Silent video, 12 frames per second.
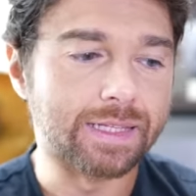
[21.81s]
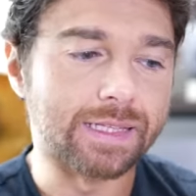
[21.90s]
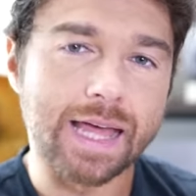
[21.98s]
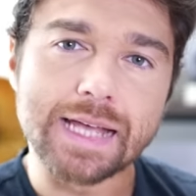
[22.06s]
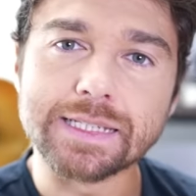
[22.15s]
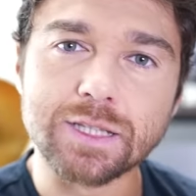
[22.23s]
In the
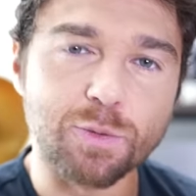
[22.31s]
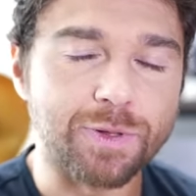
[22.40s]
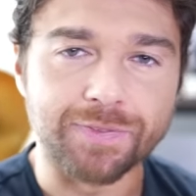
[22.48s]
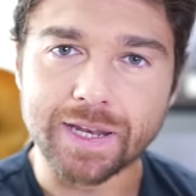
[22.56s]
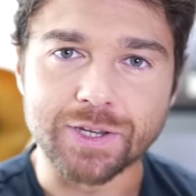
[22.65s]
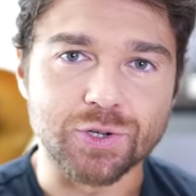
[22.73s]
last global
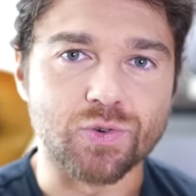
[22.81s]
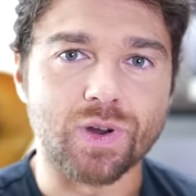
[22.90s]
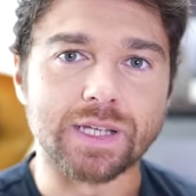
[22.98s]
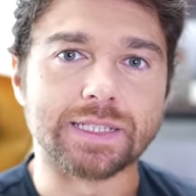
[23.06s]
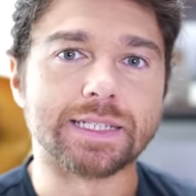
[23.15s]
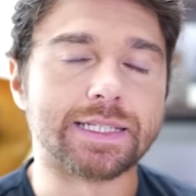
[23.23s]
financial
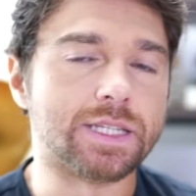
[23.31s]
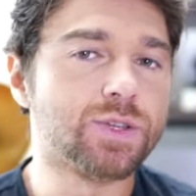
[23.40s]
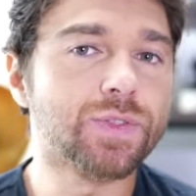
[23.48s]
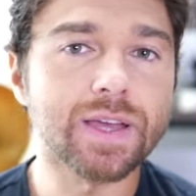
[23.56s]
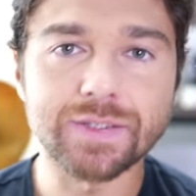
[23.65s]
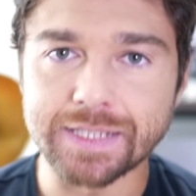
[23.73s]
crisis in
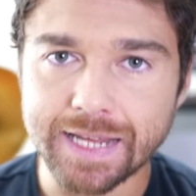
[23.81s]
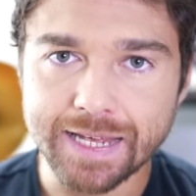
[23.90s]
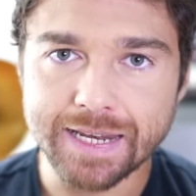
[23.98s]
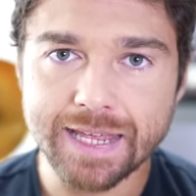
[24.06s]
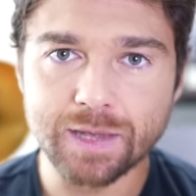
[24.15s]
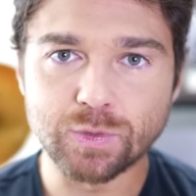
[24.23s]
two thousand
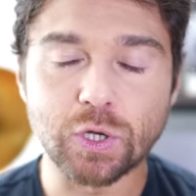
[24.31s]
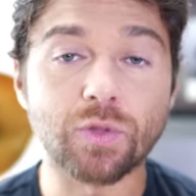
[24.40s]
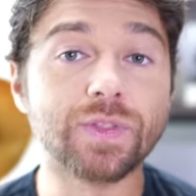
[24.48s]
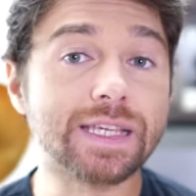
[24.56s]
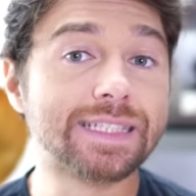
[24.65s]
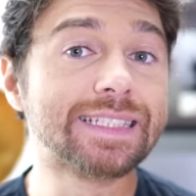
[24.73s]
eight, it was
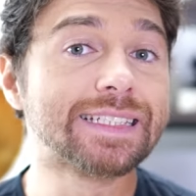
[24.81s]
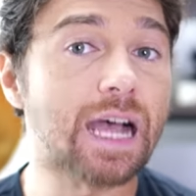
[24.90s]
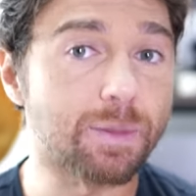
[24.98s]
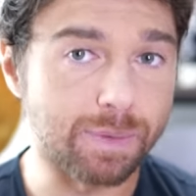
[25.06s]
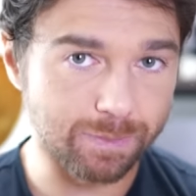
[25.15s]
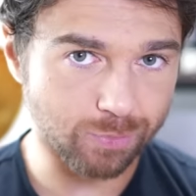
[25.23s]
called the
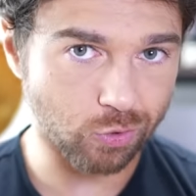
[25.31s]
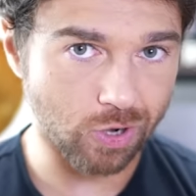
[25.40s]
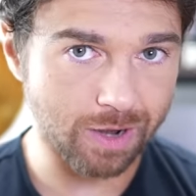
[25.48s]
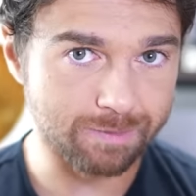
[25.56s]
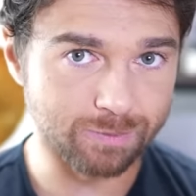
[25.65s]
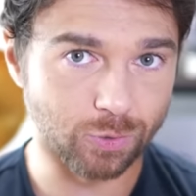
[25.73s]

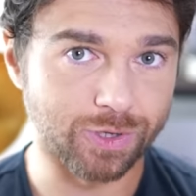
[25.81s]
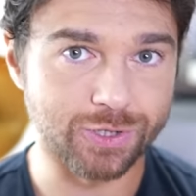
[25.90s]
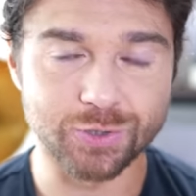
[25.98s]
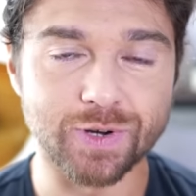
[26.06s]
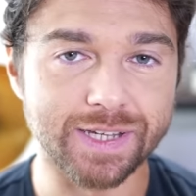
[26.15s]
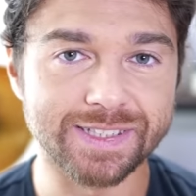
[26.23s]
subprime
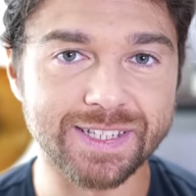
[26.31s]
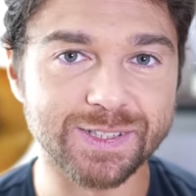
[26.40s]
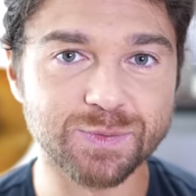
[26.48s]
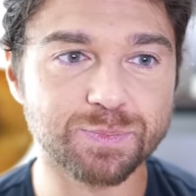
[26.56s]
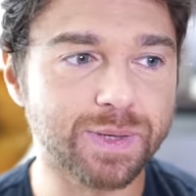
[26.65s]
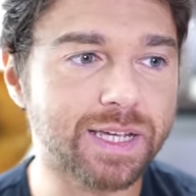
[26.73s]
mortgage
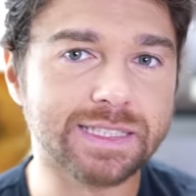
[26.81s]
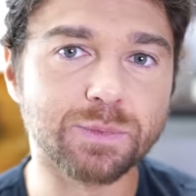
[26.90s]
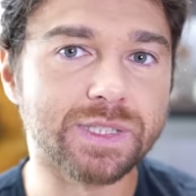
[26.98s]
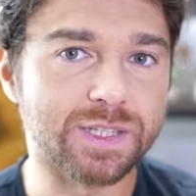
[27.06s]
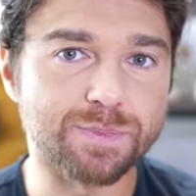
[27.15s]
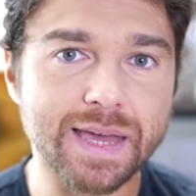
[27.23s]
crisis because it
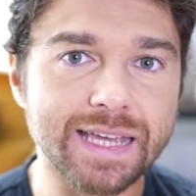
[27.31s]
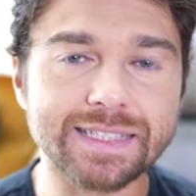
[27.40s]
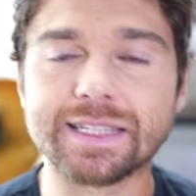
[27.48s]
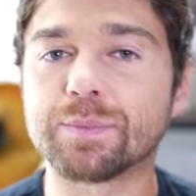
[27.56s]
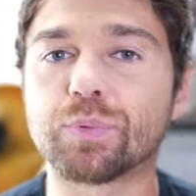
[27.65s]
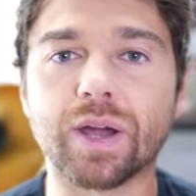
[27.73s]
was the banks
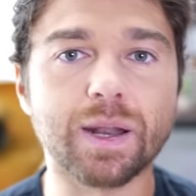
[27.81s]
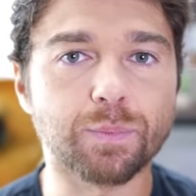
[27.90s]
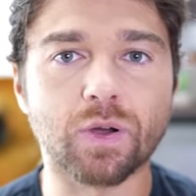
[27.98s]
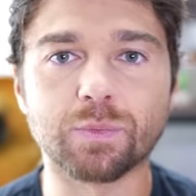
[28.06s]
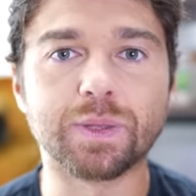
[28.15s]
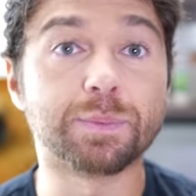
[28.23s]
that preyed
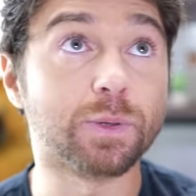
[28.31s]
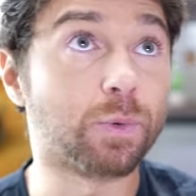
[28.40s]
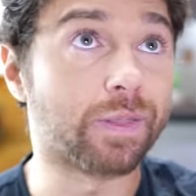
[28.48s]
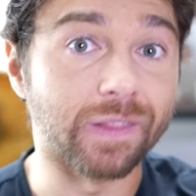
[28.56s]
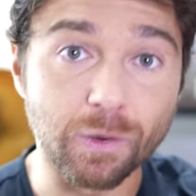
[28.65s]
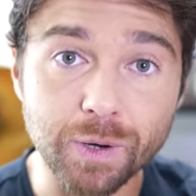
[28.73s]
upon people
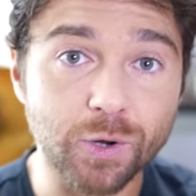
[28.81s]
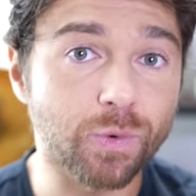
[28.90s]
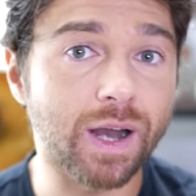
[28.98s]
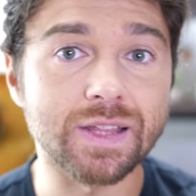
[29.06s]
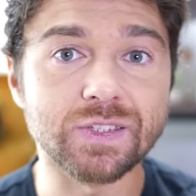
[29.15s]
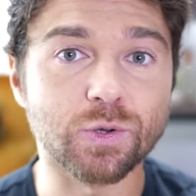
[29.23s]
with lower
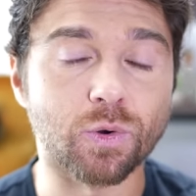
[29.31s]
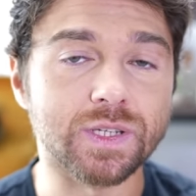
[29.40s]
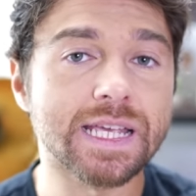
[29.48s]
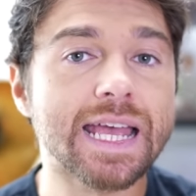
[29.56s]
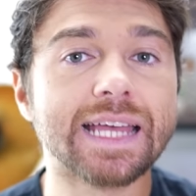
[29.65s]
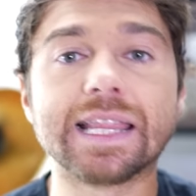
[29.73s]
credit
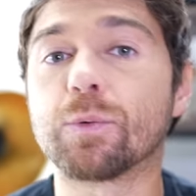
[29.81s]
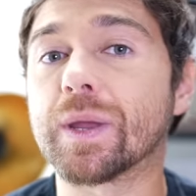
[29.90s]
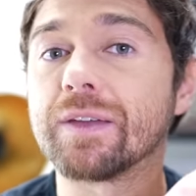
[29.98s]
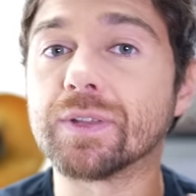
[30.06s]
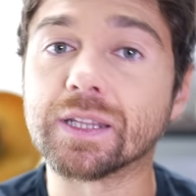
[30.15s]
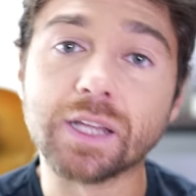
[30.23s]
scores that were
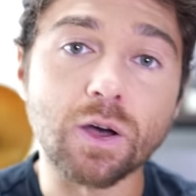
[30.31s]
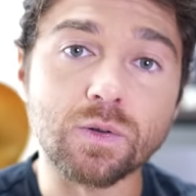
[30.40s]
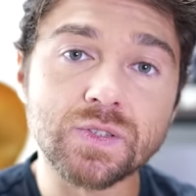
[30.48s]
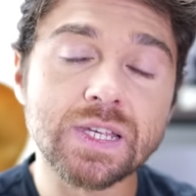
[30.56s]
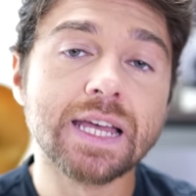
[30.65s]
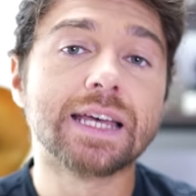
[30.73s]
given
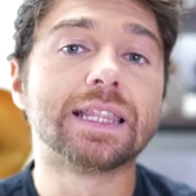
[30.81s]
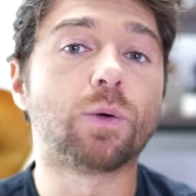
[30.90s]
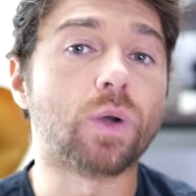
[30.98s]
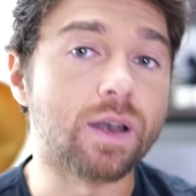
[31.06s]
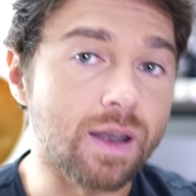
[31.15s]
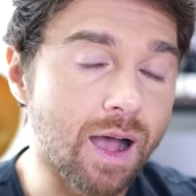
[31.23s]
loans that
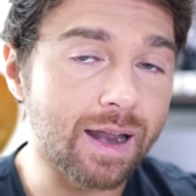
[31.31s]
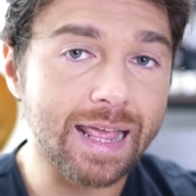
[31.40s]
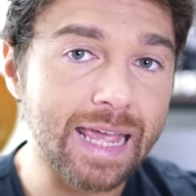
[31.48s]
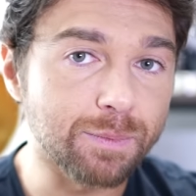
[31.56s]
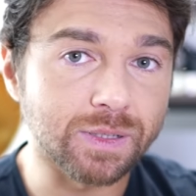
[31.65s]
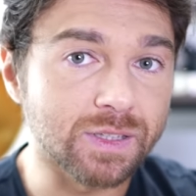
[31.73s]
were
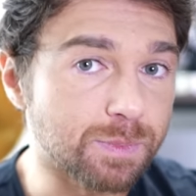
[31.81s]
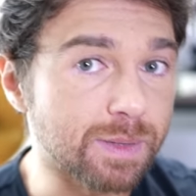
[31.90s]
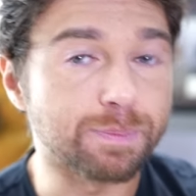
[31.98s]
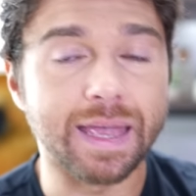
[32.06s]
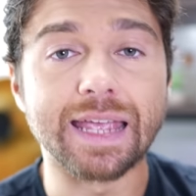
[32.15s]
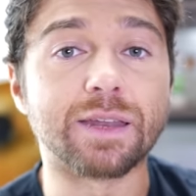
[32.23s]
not able to be
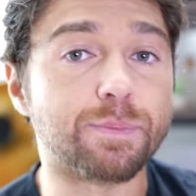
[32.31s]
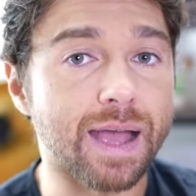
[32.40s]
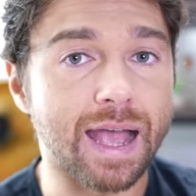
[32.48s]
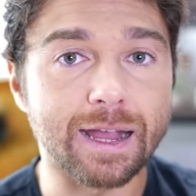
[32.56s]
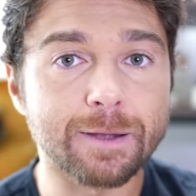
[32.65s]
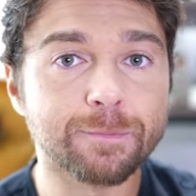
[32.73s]
paid
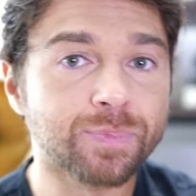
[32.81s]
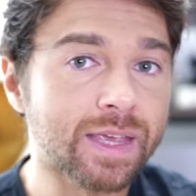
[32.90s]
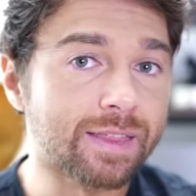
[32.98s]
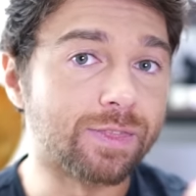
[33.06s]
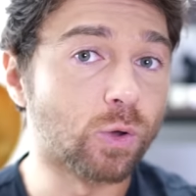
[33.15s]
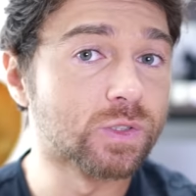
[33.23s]
back.
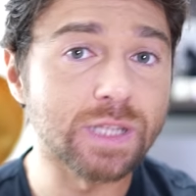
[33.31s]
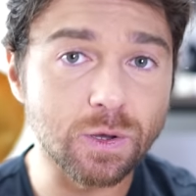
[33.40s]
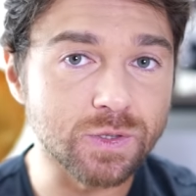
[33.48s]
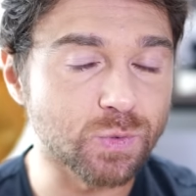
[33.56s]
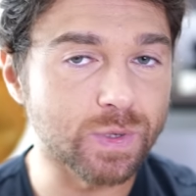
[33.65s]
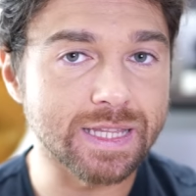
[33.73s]
Those
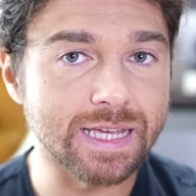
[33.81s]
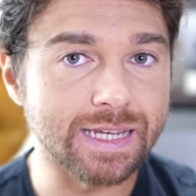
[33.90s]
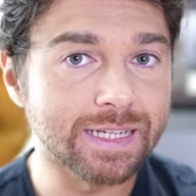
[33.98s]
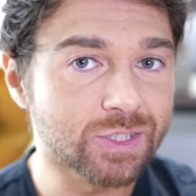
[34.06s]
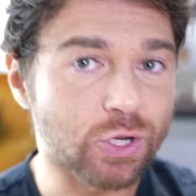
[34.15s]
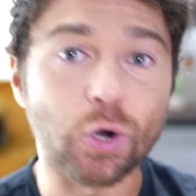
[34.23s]
loans were then
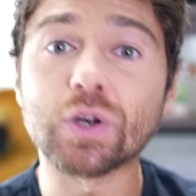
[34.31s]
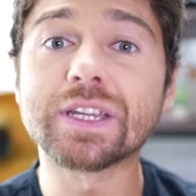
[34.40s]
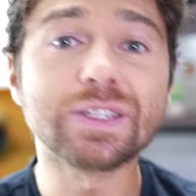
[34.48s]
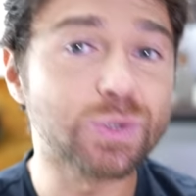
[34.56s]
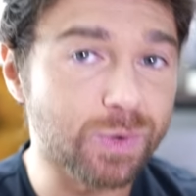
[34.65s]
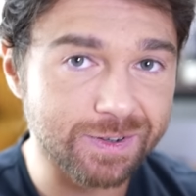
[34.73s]
turned
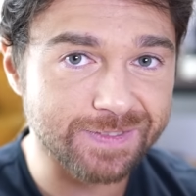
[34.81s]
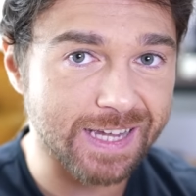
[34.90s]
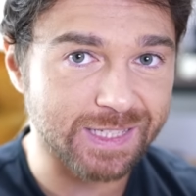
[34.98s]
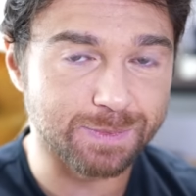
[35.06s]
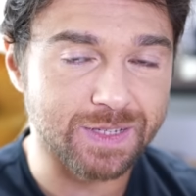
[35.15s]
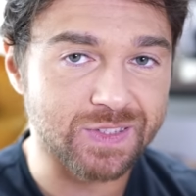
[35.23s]
into
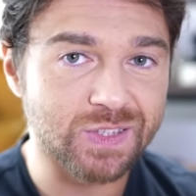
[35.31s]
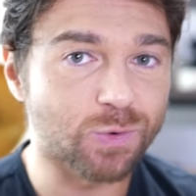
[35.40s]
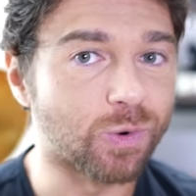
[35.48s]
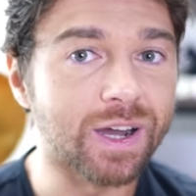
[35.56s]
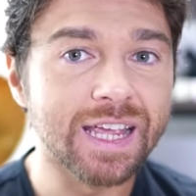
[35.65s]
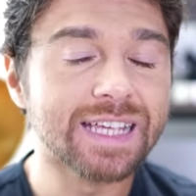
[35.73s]
investments
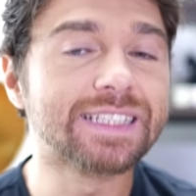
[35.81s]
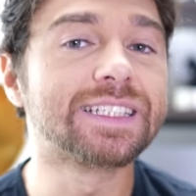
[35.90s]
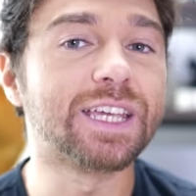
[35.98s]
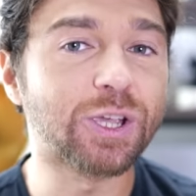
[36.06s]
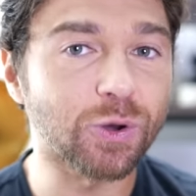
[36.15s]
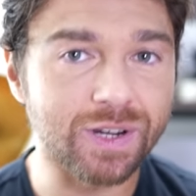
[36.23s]
or
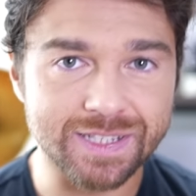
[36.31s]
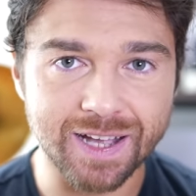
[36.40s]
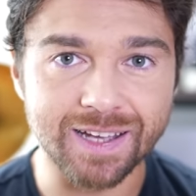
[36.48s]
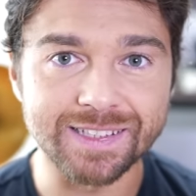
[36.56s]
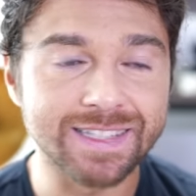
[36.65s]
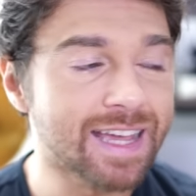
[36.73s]

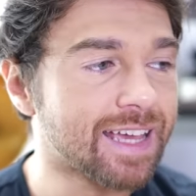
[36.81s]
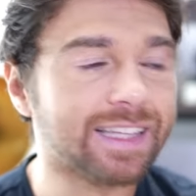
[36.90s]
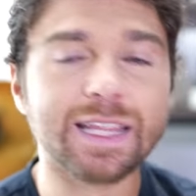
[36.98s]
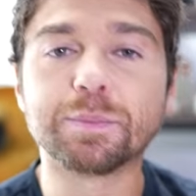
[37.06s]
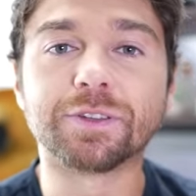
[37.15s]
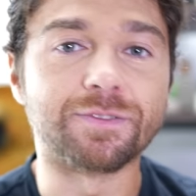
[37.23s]
securitized,
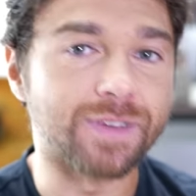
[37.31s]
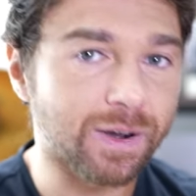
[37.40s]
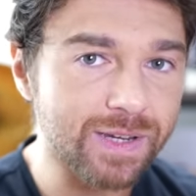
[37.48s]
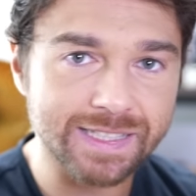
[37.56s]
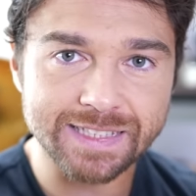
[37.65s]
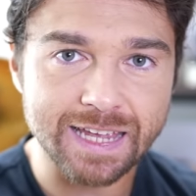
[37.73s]
labeled
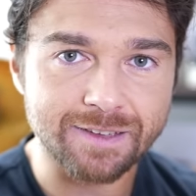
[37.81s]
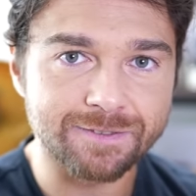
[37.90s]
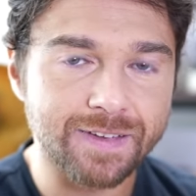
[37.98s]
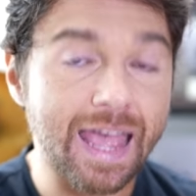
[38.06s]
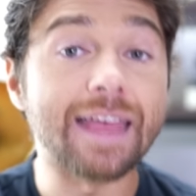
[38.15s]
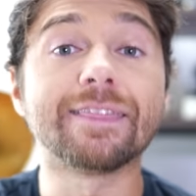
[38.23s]
very
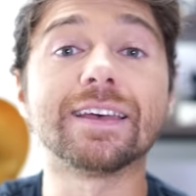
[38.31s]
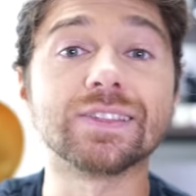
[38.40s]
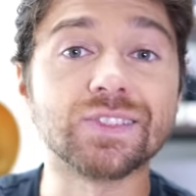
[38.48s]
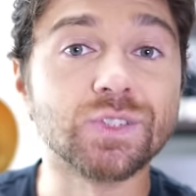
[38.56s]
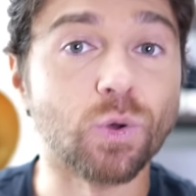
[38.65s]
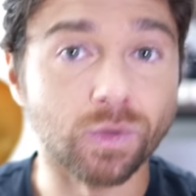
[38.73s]
safe, and then
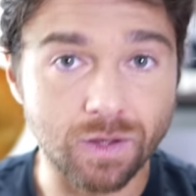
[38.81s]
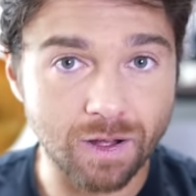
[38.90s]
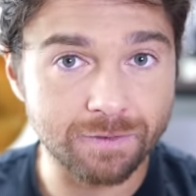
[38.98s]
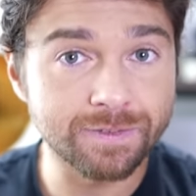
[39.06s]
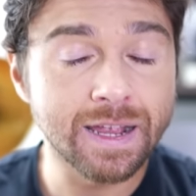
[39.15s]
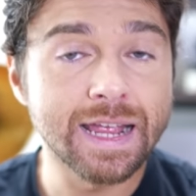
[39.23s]
sold
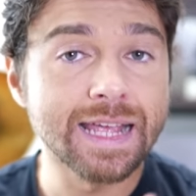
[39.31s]
off.